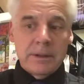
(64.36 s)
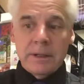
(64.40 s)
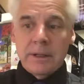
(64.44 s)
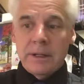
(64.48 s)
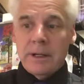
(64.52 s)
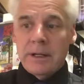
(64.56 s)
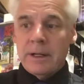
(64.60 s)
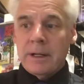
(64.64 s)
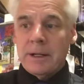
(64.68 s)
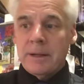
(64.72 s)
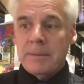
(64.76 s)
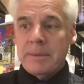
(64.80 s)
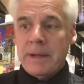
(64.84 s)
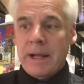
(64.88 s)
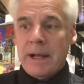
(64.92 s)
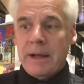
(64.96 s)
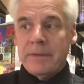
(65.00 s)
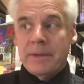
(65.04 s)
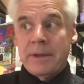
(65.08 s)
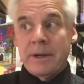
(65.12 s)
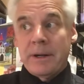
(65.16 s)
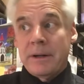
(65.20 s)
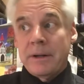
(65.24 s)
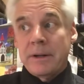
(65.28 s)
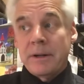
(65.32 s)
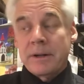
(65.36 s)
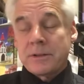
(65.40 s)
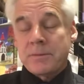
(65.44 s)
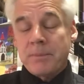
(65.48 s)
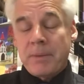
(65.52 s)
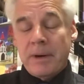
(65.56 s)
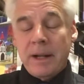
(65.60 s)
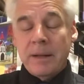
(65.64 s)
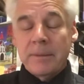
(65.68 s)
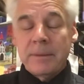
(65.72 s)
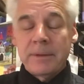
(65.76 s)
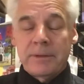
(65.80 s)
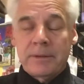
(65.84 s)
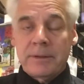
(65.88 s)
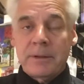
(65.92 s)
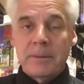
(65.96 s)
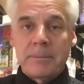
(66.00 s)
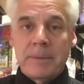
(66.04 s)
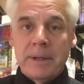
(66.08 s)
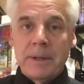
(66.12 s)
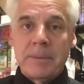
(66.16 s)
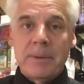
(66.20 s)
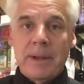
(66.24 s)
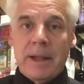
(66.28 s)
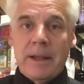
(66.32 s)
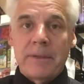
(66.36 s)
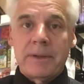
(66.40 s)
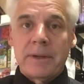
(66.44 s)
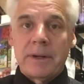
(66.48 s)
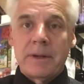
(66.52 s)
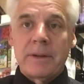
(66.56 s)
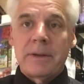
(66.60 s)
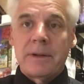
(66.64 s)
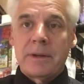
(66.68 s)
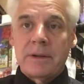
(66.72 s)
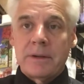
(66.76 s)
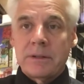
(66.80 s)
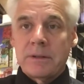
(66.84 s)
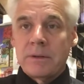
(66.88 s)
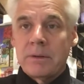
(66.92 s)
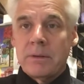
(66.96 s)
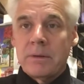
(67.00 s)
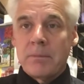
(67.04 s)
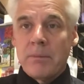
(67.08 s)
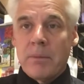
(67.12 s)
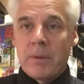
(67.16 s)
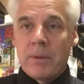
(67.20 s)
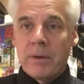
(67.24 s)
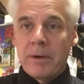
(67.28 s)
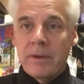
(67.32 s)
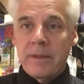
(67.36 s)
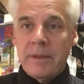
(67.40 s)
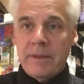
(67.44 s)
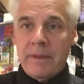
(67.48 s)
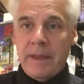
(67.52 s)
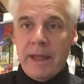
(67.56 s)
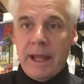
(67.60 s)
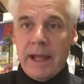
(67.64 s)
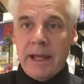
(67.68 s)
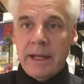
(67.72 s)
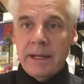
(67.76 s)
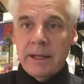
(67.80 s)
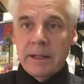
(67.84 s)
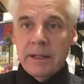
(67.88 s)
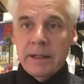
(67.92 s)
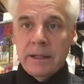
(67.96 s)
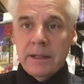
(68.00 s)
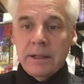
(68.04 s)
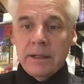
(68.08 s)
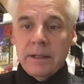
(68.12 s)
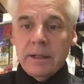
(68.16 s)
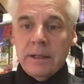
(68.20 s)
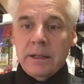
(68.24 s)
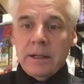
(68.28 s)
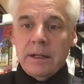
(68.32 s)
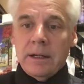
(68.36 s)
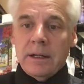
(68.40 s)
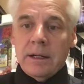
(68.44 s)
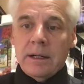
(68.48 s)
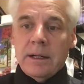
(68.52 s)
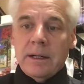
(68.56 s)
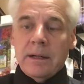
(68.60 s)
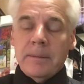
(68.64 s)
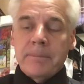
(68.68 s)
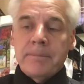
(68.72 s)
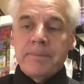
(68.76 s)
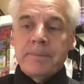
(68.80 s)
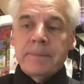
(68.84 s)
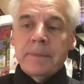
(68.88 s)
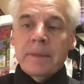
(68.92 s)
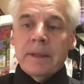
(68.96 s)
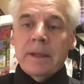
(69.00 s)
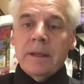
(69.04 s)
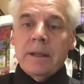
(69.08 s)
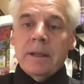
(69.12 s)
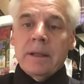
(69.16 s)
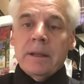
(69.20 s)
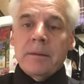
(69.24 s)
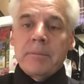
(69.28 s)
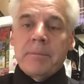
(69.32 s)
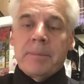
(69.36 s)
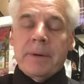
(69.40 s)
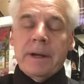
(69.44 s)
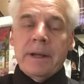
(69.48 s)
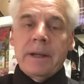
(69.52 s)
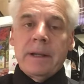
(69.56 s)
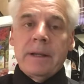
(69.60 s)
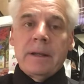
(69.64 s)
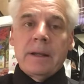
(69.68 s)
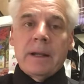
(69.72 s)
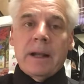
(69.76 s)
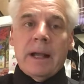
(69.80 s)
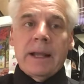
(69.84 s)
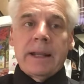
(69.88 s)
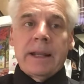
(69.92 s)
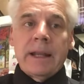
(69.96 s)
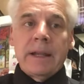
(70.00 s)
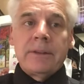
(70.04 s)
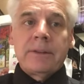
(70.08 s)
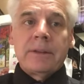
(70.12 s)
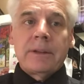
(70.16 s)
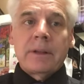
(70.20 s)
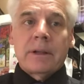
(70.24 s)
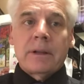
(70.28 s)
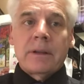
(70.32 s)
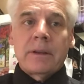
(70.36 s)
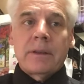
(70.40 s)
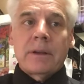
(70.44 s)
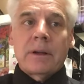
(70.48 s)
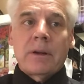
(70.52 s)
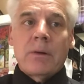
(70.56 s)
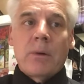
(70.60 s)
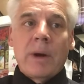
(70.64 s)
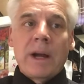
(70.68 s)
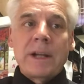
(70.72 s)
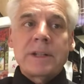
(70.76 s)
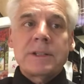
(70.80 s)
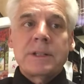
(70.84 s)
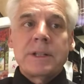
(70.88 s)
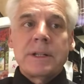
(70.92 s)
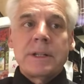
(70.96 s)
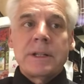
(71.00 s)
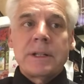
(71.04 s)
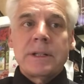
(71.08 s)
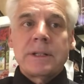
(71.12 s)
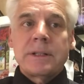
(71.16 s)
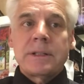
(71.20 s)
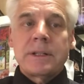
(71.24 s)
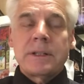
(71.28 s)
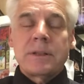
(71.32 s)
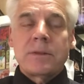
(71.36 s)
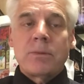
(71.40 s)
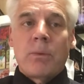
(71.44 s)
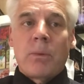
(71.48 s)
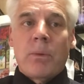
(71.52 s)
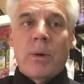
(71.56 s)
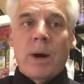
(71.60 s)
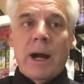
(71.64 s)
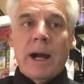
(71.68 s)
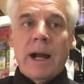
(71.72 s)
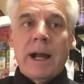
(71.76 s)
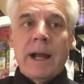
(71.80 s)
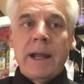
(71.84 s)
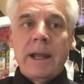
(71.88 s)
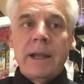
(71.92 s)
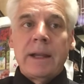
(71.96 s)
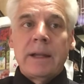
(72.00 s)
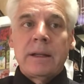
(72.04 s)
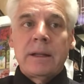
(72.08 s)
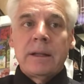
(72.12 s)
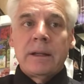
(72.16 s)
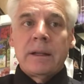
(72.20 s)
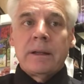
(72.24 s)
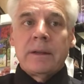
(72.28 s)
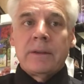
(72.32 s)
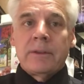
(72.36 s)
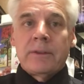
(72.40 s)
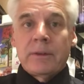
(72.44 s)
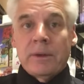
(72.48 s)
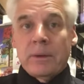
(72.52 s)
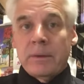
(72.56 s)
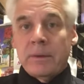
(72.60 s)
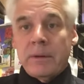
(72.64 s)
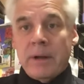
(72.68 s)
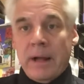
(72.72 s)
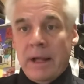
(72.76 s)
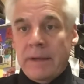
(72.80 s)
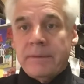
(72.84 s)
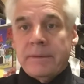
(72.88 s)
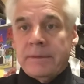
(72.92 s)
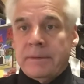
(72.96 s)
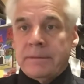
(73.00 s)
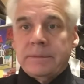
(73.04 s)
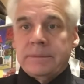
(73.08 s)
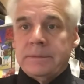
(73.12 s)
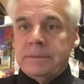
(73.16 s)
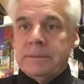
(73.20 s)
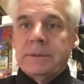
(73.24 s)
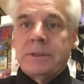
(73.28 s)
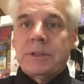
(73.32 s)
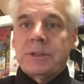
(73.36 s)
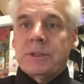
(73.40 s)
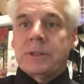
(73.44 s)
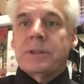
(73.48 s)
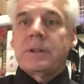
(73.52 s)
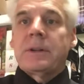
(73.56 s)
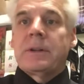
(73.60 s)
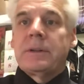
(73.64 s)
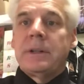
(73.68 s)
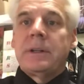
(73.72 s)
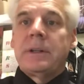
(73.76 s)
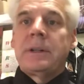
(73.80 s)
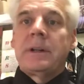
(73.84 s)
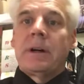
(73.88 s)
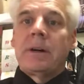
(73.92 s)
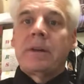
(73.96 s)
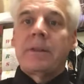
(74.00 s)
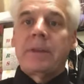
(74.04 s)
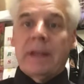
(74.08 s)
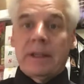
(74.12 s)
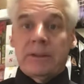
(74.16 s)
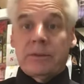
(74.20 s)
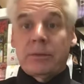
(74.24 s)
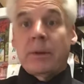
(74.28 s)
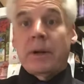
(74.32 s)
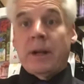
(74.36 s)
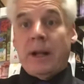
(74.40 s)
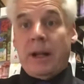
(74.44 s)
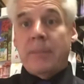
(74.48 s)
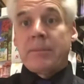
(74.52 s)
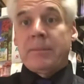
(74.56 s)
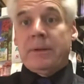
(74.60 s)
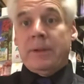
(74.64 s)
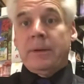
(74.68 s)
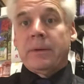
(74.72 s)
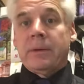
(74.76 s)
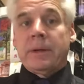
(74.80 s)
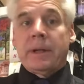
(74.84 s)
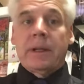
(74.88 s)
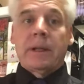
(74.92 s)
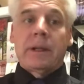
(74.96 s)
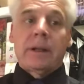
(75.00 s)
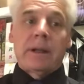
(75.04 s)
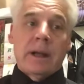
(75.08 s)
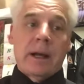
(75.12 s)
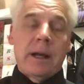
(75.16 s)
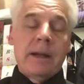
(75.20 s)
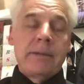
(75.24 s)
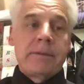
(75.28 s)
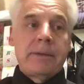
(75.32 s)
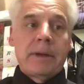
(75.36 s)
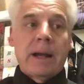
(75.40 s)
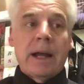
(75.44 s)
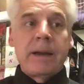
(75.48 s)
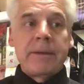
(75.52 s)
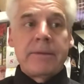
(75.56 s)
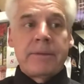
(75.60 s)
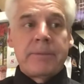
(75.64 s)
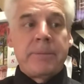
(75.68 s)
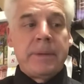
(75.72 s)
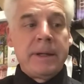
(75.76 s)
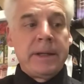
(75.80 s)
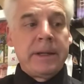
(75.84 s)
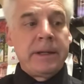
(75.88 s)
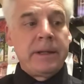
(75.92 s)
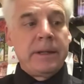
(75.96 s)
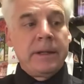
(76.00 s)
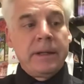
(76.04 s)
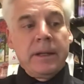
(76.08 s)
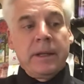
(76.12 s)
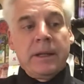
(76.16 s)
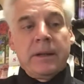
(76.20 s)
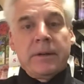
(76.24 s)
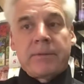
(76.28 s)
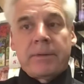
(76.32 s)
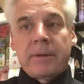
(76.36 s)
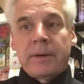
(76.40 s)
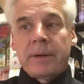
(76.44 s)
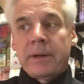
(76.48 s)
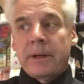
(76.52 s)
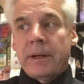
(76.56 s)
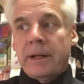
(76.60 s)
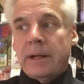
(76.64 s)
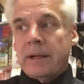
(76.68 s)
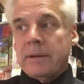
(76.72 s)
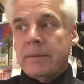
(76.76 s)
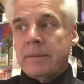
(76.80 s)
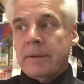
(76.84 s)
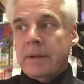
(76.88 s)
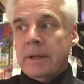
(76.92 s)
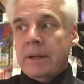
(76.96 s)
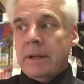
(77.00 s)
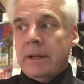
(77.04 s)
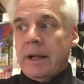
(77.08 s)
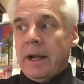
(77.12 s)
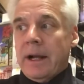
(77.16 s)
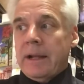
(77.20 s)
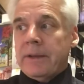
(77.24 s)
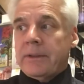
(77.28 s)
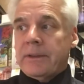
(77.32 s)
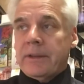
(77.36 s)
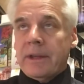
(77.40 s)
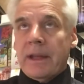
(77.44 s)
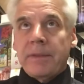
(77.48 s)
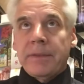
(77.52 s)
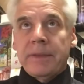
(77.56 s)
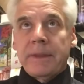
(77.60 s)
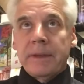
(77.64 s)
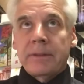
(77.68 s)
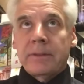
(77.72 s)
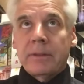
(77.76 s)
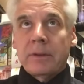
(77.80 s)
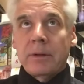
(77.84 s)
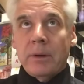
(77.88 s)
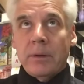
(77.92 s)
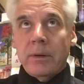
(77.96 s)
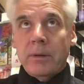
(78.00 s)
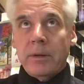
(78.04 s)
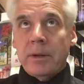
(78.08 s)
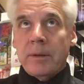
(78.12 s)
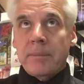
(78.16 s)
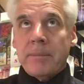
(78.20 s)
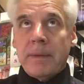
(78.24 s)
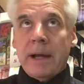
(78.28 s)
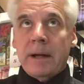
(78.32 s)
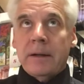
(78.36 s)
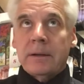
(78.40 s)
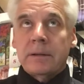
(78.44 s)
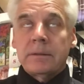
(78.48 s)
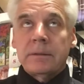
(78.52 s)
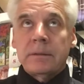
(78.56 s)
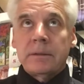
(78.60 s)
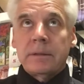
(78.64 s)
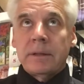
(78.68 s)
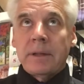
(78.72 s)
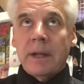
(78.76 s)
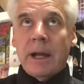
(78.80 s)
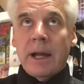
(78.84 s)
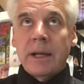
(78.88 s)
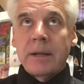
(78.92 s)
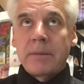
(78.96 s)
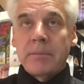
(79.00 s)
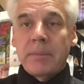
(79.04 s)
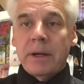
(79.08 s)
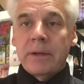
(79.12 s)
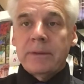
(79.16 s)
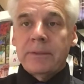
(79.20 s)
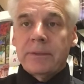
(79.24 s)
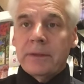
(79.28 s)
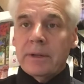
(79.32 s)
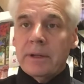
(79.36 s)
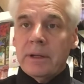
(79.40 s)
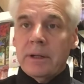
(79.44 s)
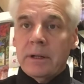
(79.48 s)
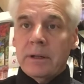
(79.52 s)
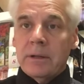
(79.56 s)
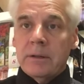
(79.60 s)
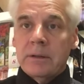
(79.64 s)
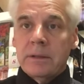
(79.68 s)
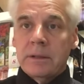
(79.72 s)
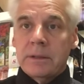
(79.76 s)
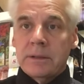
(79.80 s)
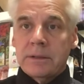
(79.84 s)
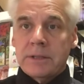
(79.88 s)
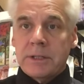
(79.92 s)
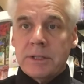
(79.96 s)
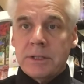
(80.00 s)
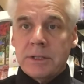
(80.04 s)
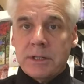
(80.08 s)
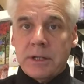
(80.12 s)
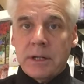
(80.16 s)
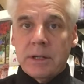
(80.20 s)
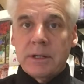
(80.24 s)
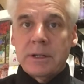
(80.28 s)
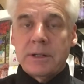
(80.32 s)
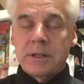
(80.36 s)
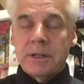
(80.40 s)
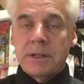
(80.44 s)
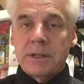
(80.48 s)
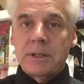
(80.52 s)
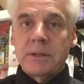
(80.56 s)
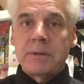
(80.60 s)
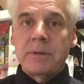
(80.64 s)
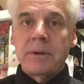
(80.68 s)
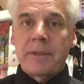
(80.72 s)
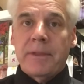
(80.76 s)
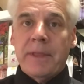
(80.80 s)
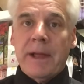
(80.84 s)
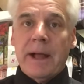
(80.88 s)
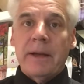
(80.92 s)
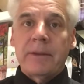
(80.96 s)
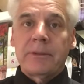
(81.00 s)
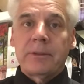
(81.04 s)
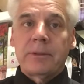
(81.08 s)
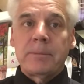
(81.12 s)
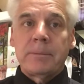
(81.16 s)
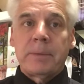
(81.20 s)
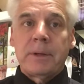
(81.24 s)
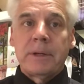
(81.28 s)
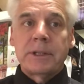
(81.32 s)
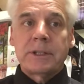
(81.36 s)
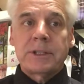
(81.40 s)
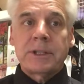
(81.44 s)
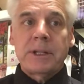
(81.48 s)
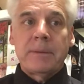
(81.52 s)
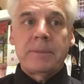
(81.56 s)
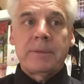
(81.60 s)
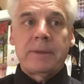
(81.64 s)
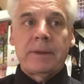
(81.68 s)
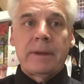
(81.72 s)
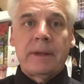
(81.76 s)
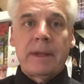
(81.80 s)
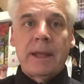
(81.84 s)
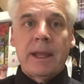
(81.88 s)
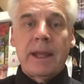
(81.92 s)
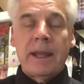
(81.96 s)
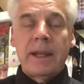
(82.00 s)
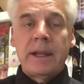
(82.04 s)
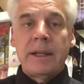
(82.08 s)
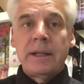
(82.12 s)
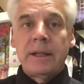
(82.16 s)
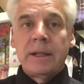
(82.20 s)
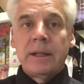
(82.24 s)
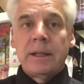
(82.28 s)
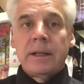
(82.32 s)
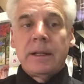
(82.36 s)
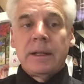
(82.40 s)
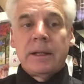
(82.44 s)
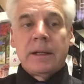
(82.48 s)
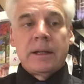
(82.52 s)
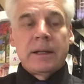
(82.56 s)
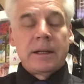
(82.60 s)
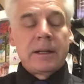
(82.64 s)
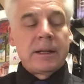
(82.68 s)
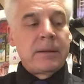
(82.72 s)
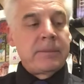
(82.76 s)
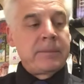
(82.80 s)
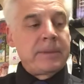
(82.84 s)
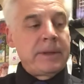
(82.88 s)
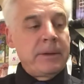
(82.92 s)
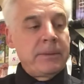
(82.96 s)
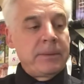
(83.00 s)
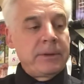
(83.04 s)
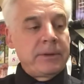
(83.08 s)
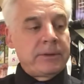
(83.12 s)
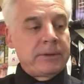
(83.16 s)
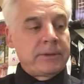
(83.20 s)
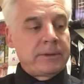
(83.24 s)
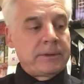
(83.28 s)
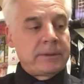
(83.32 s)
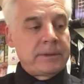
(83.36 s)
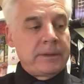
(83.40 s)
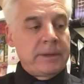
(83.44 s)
out there, and there's probably some people out there that are doing more than that. Um, but I guess the question is why. So just so you know, that's what I'm doing. I've been for I set this goal about 9 months ago to start to do 1,000 push-ups a day. It was